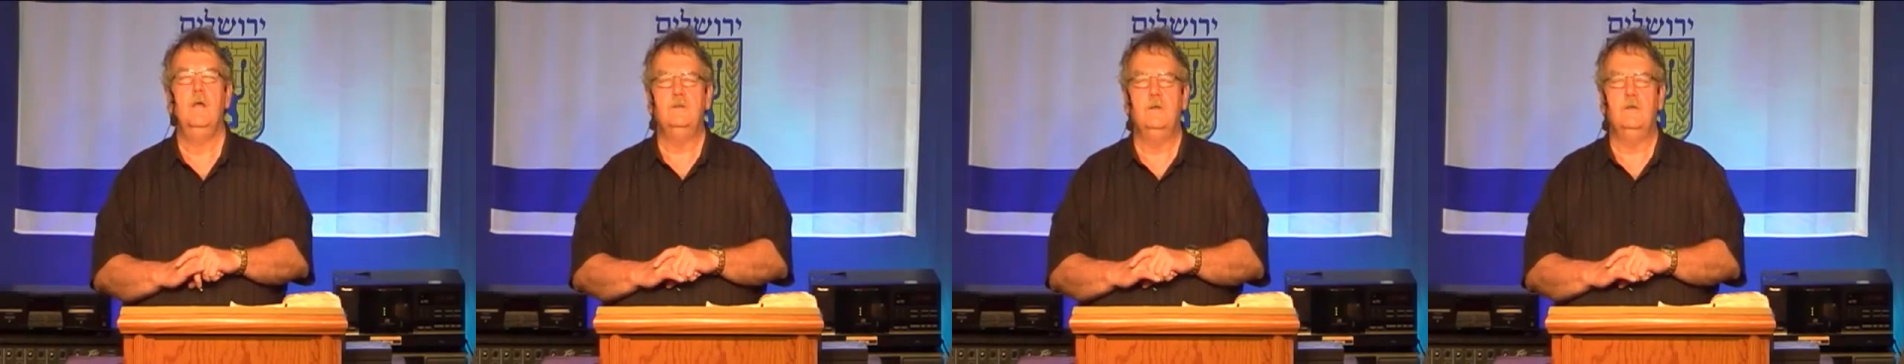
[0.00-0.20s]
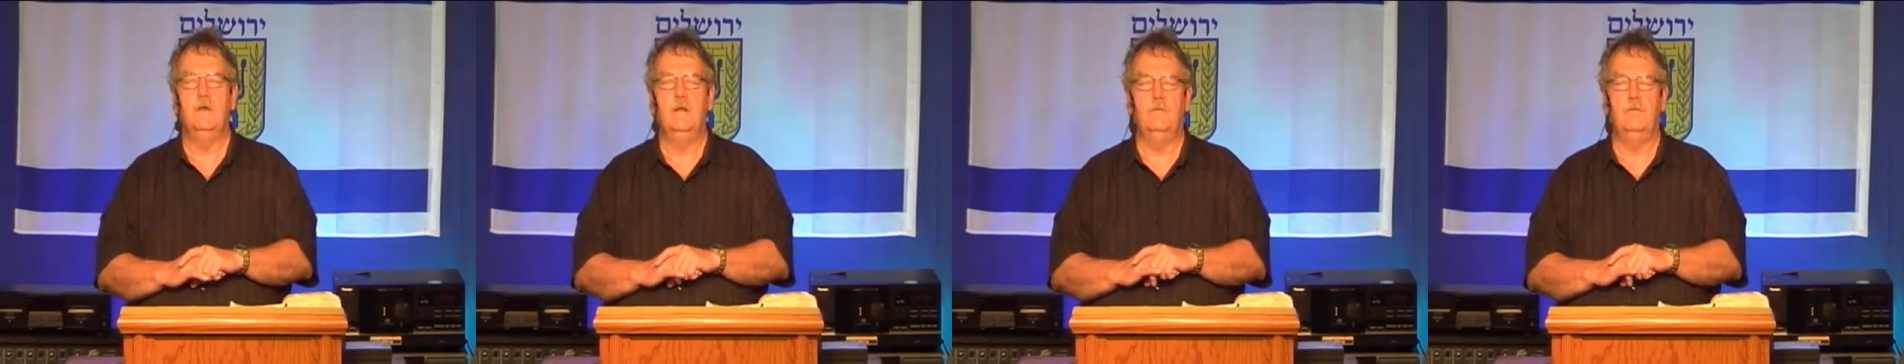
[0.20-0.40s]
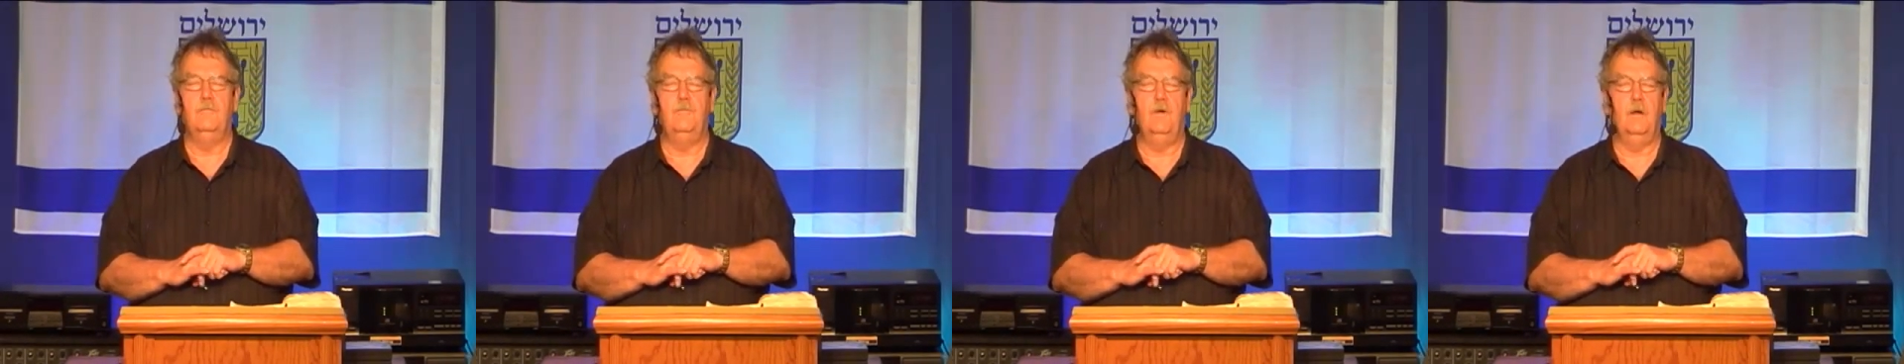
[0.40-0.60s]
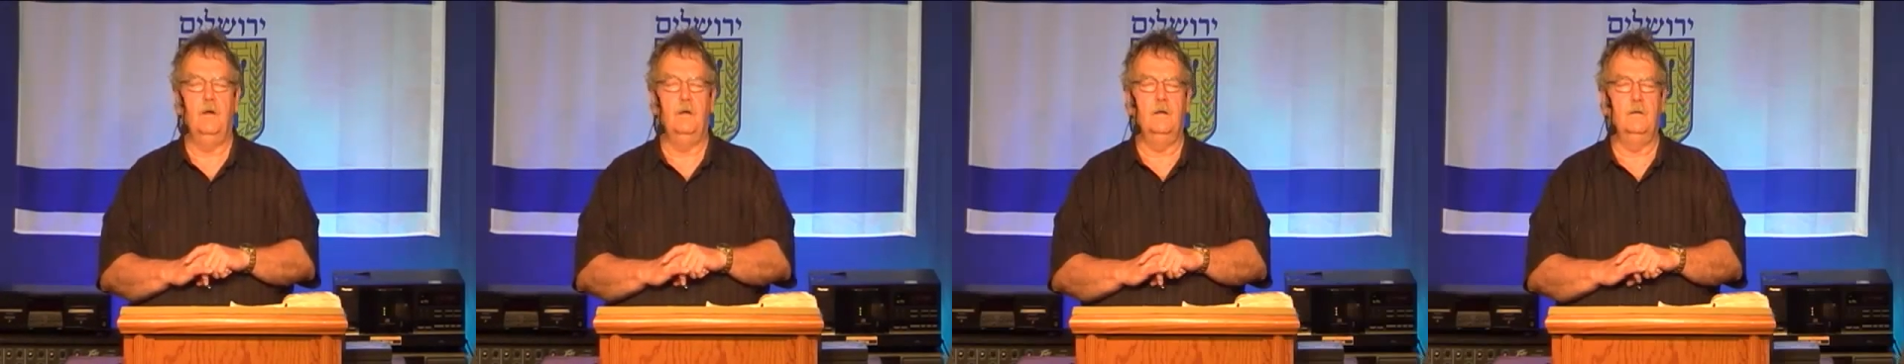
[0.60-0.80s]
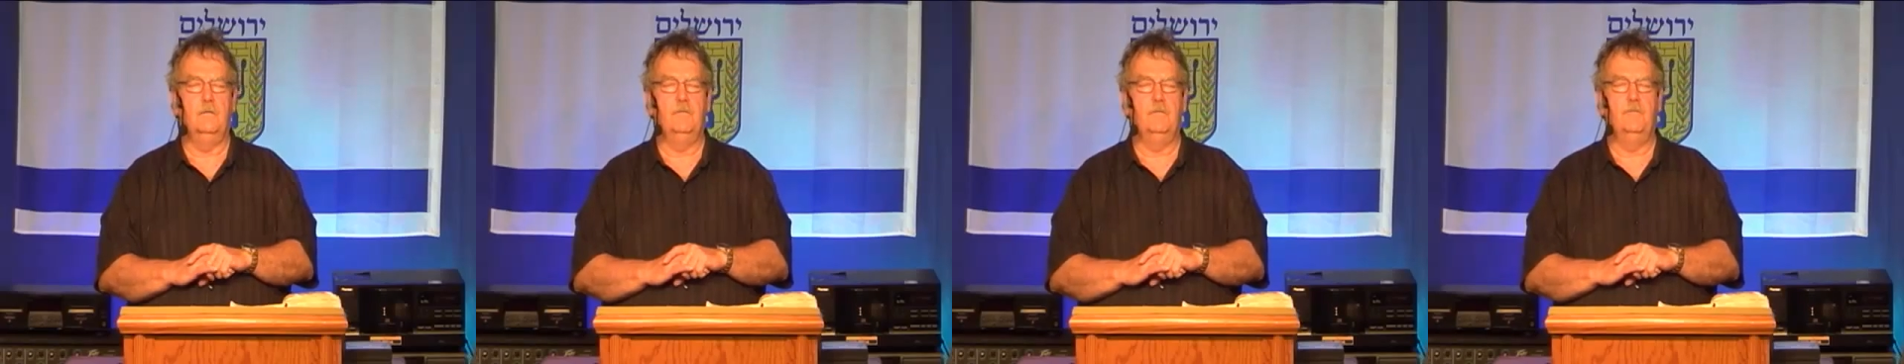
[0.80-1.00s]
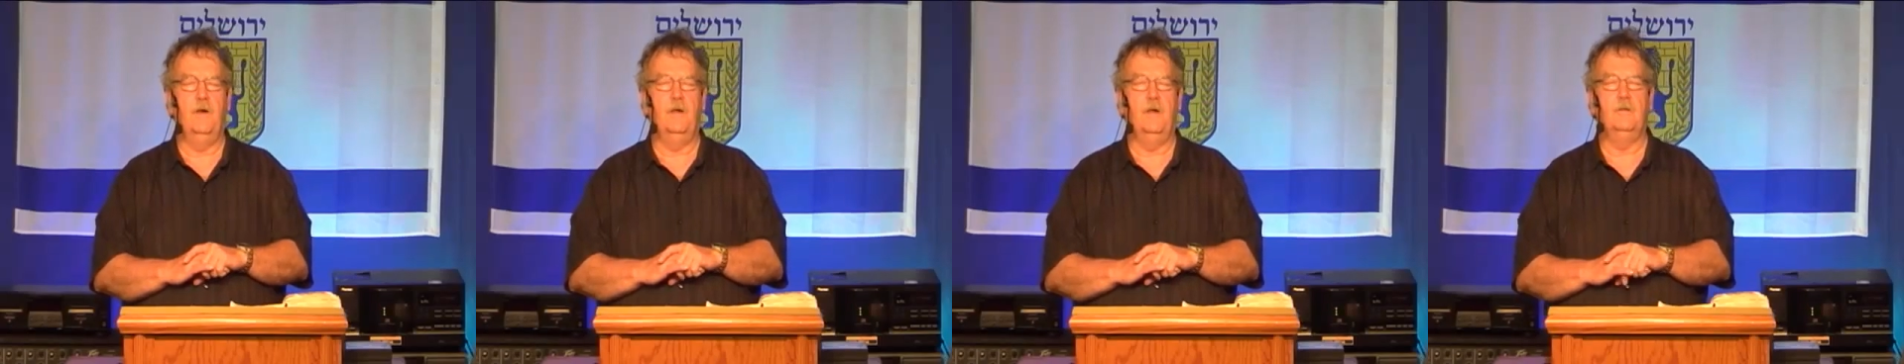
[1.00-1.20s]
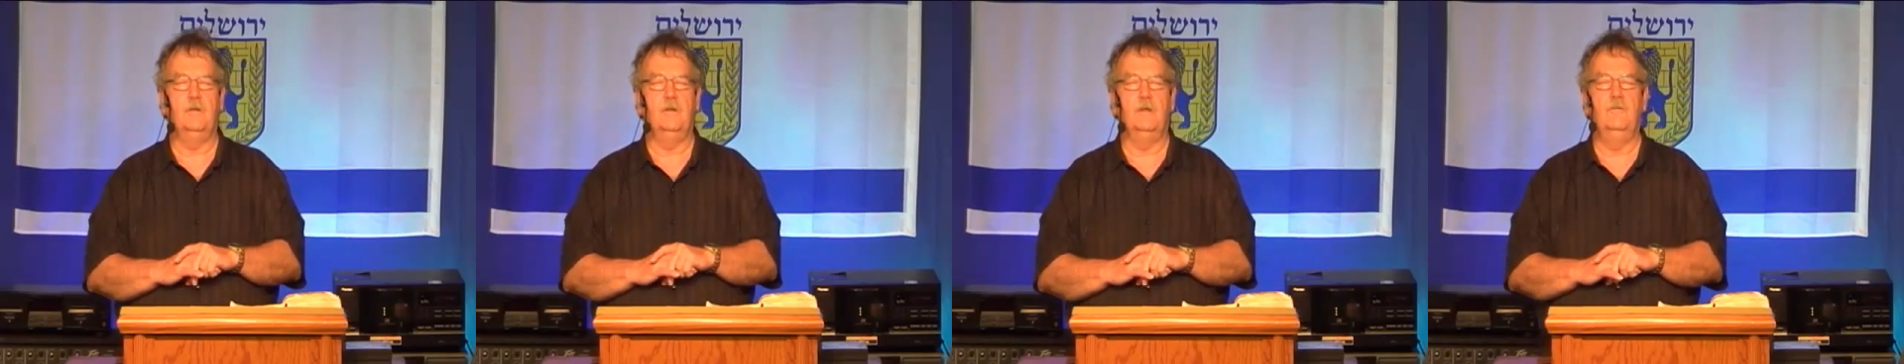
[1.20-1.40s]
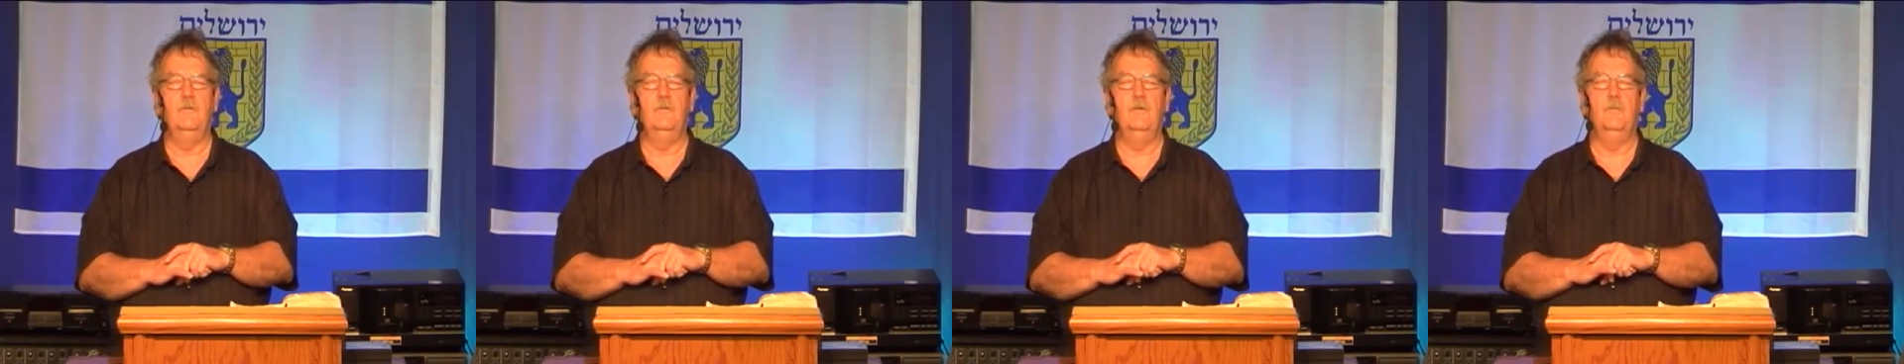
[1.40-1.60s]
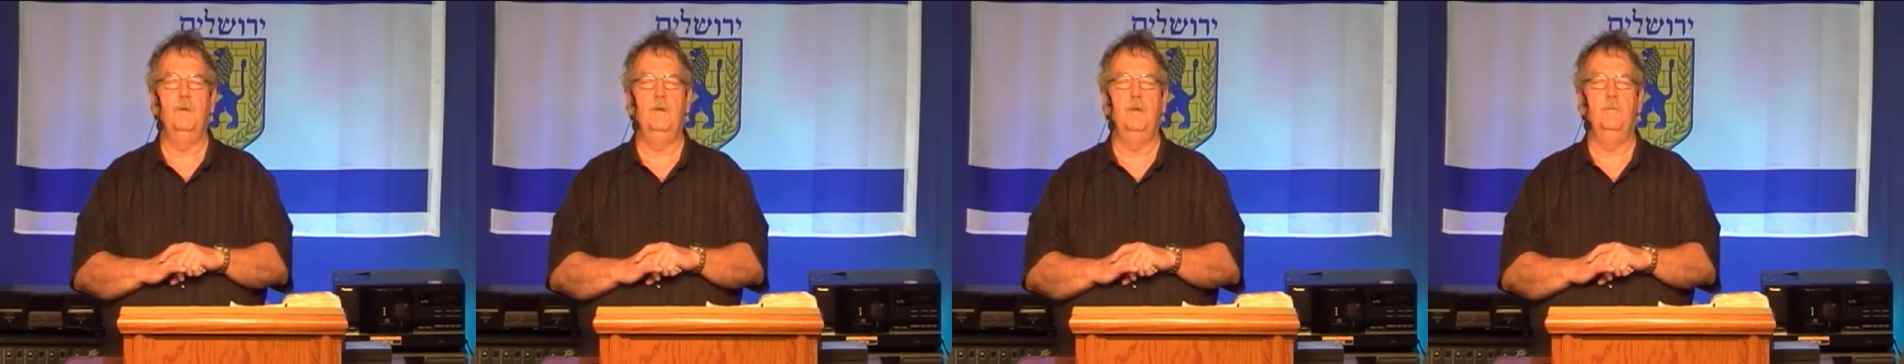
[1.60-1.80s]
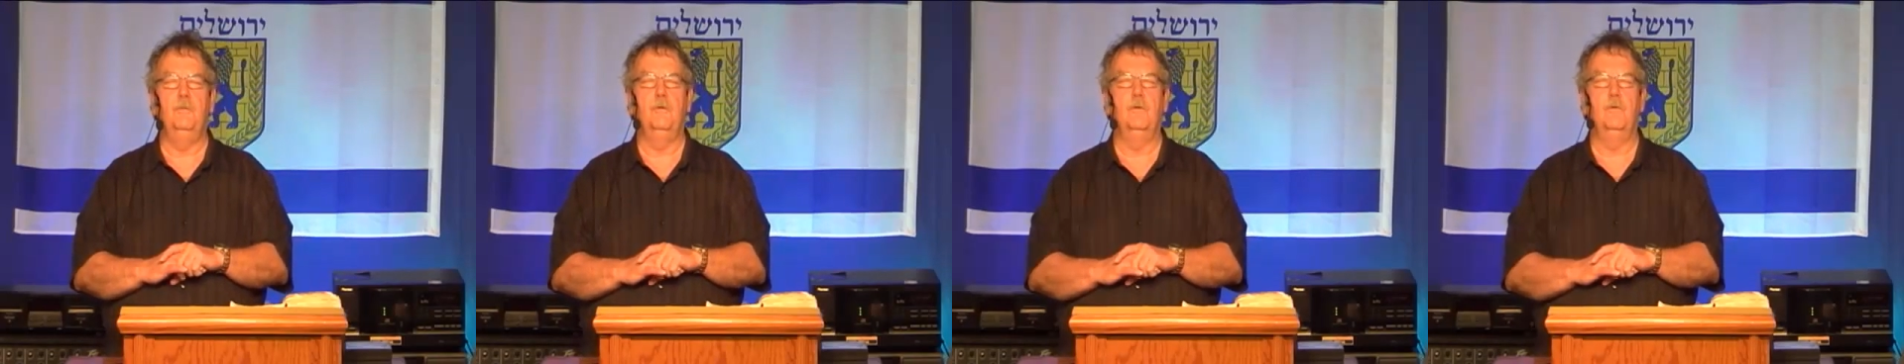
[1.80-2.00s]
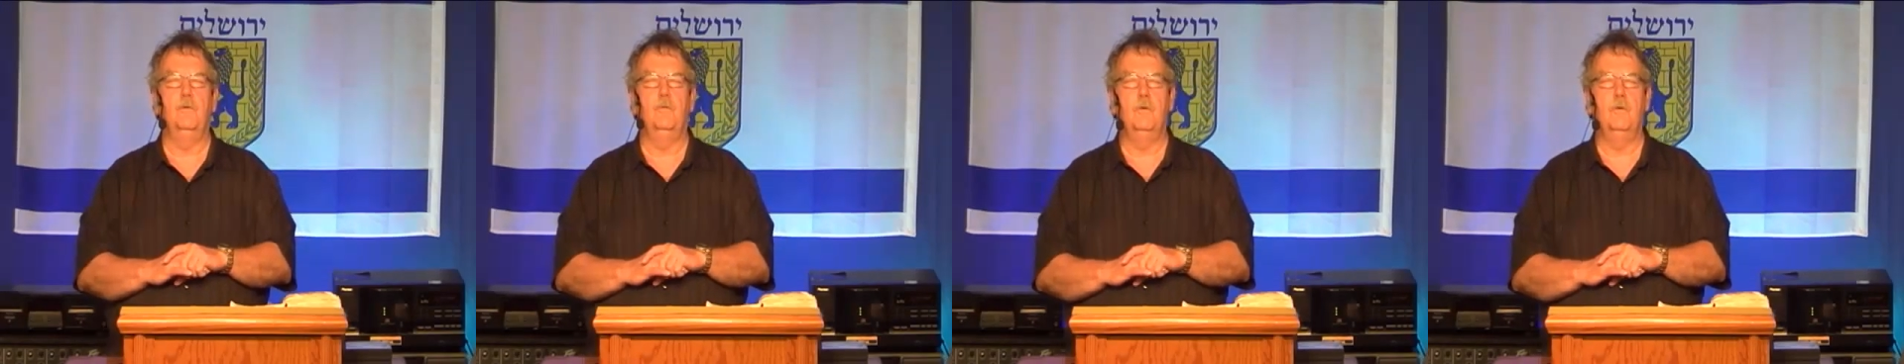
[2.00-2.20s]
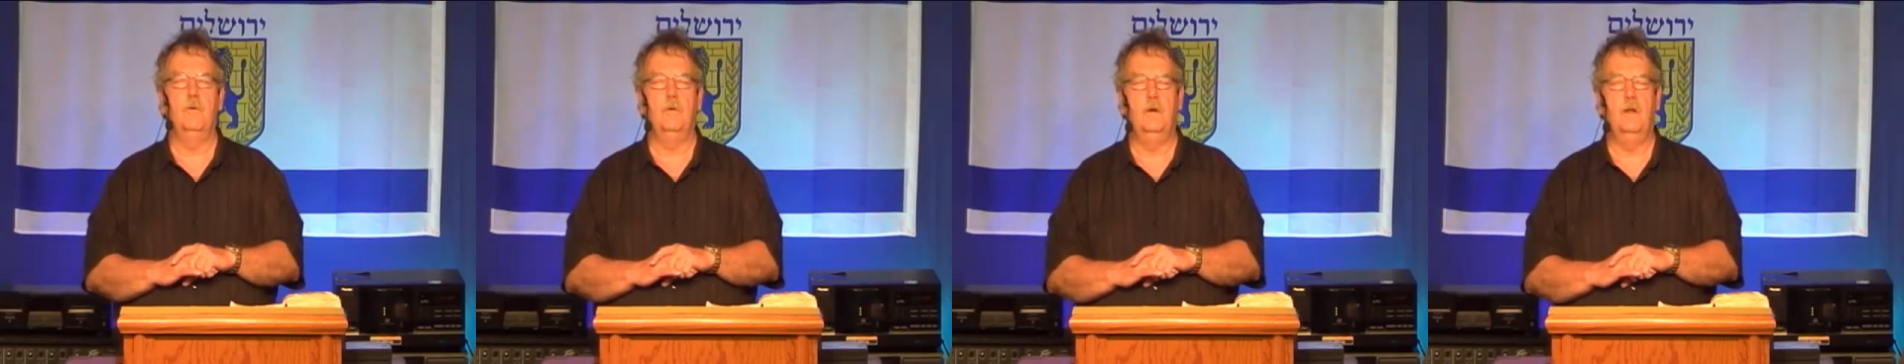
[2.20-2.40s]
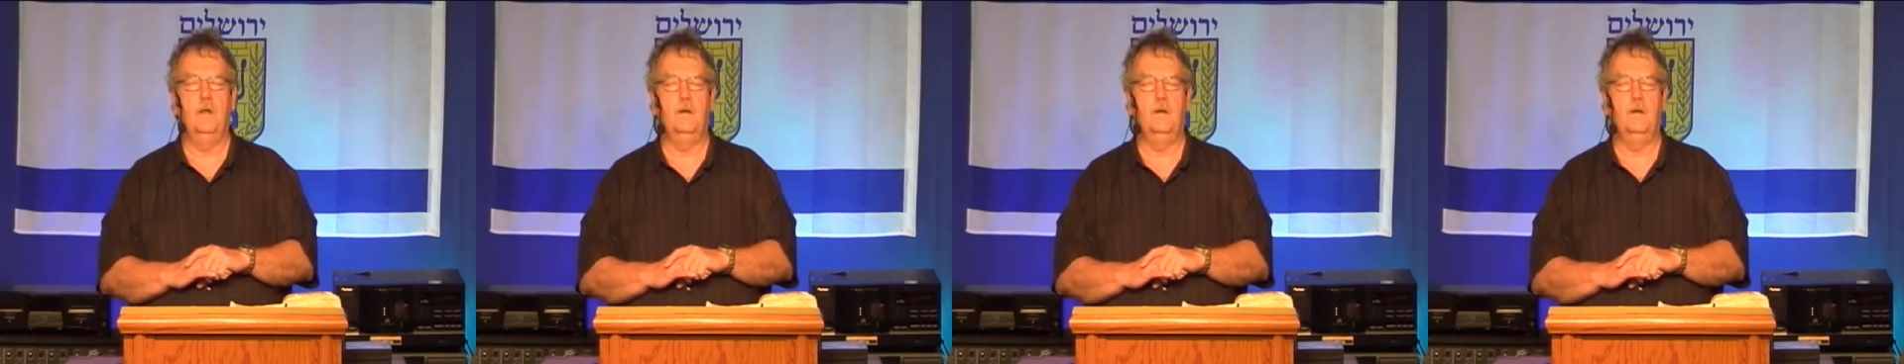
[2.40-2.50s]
Shara Father, give your people a word.